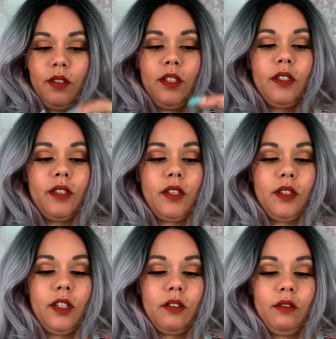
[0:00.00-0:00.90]
This is a
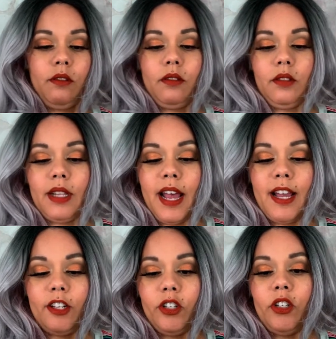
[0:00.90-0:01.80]
little
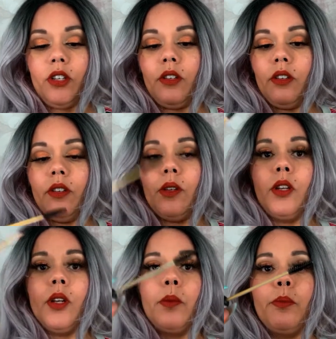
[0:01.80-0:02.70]
lash
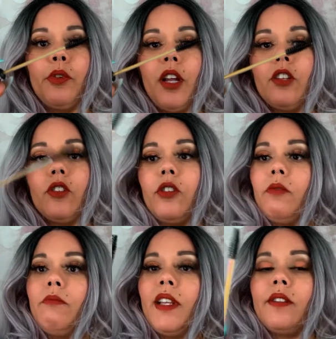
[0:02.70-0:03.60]
brush
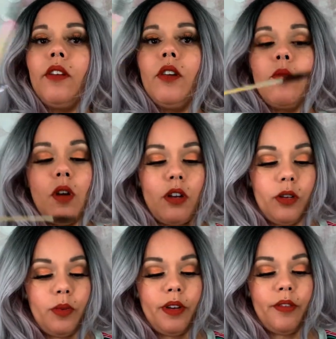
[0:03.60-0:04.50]
or mascara
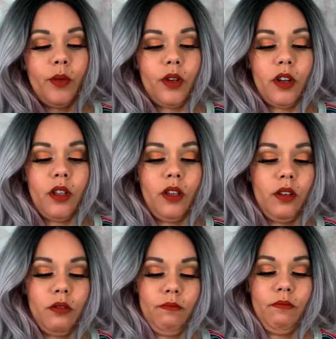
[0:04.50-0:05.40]
wand or whatever you want to call it.
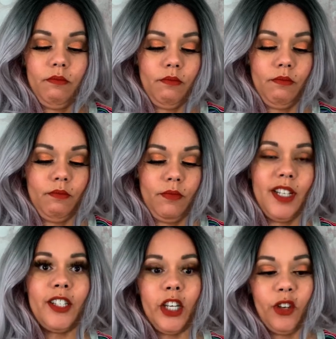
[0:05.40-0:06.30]

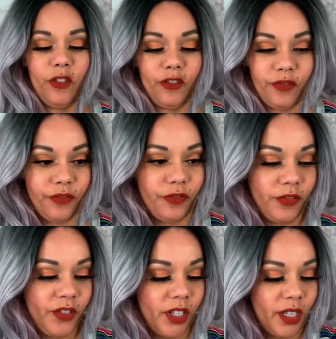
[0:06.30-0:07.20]
It's cute.
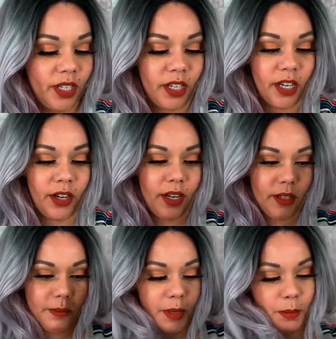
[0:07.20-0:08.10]
All right,
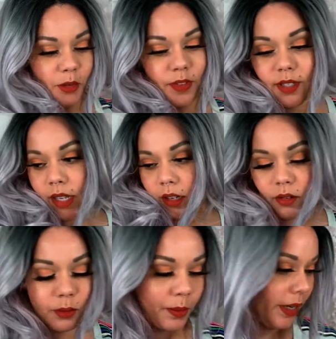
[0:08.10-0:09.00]
let me move this out of the